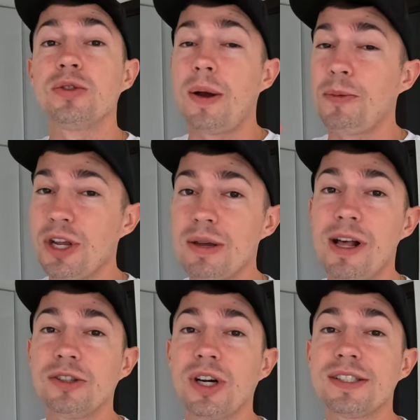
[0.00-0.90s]
drop your
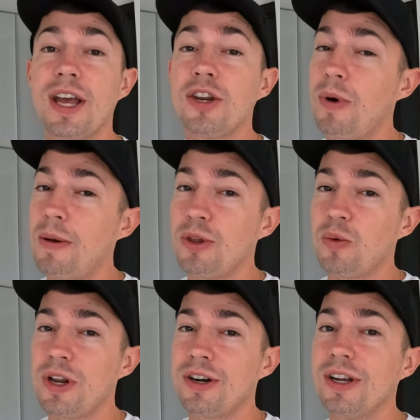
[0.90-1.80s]
email address, and you might be the
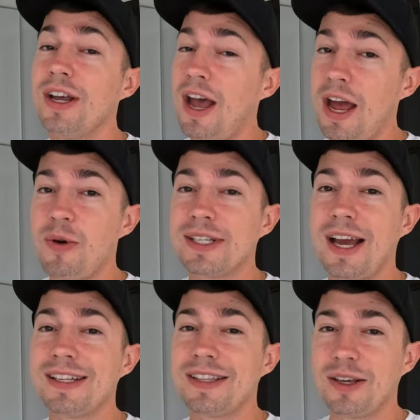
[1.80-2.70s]
winner. Anyways,
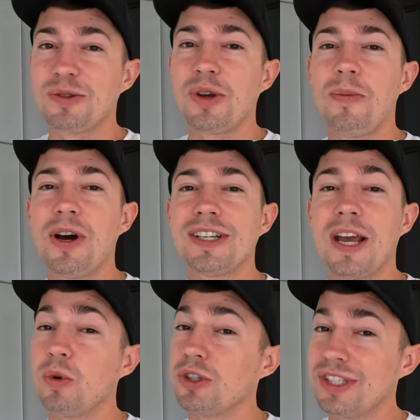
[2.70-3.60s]
guys, thank you so much,
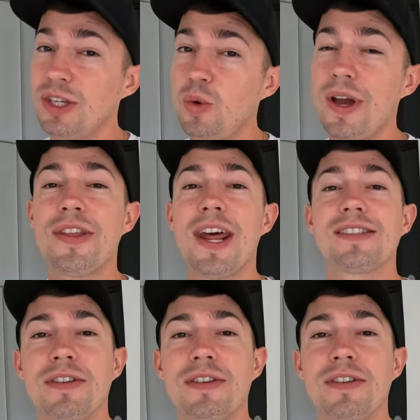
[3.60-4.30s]
and we'll see you in the next